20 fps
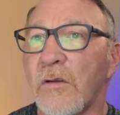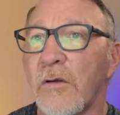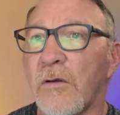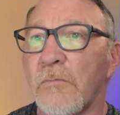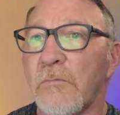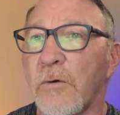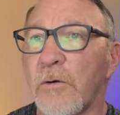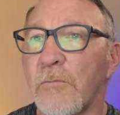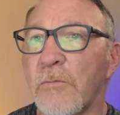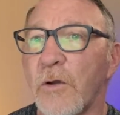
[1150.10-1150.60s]

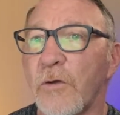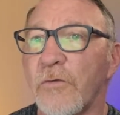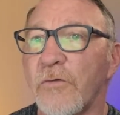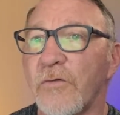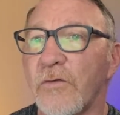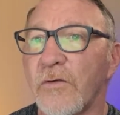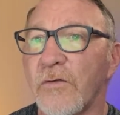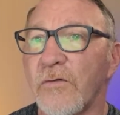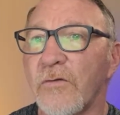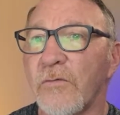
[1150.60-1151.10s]

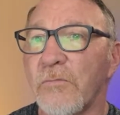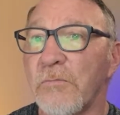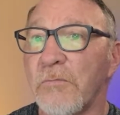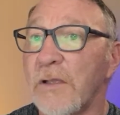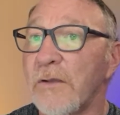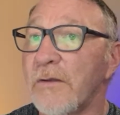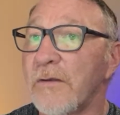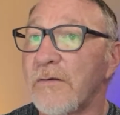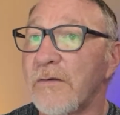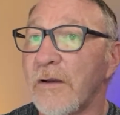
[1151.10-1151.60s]
Promotions.
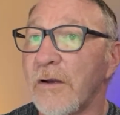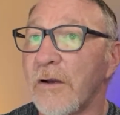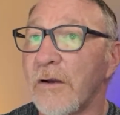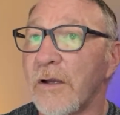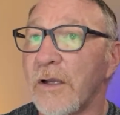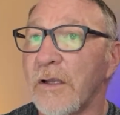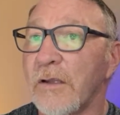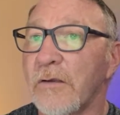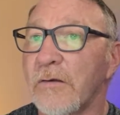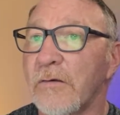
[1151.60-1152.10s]

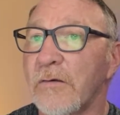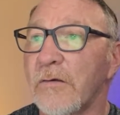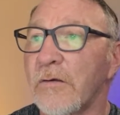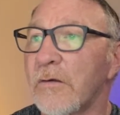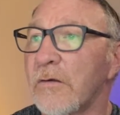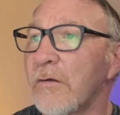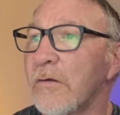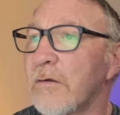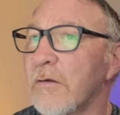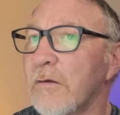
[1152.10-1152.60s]
Military.
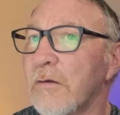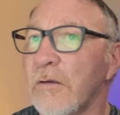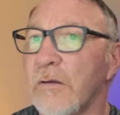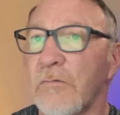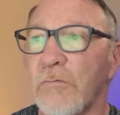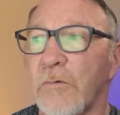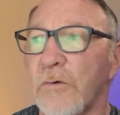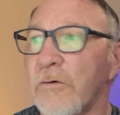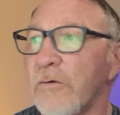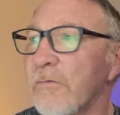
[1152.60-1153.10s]
I
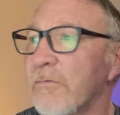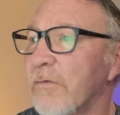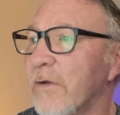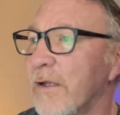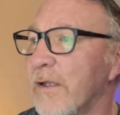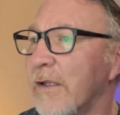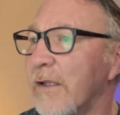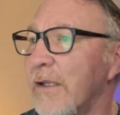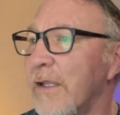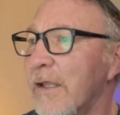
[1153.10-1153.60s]
wonder if I
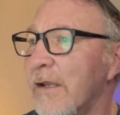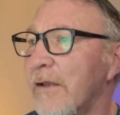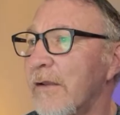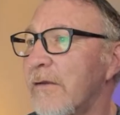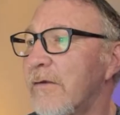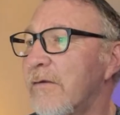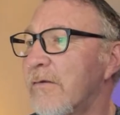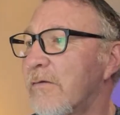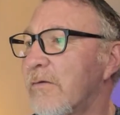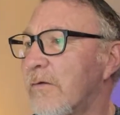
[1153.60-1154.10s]
could get
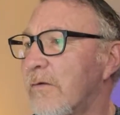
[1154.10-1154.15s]
it.